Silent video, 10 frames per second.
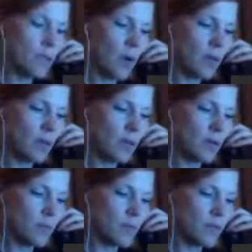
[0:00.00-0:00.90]
the probability that
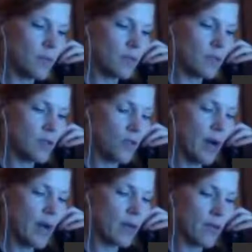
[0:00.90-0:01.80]
observed is
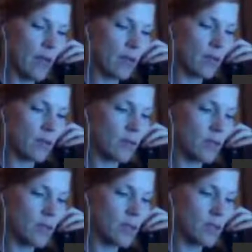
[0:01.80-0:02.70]
greater than
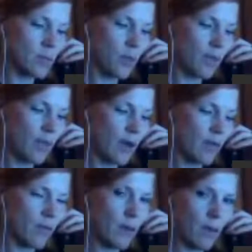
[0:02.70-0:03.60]

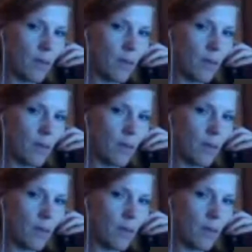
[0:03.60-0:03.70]
36.5?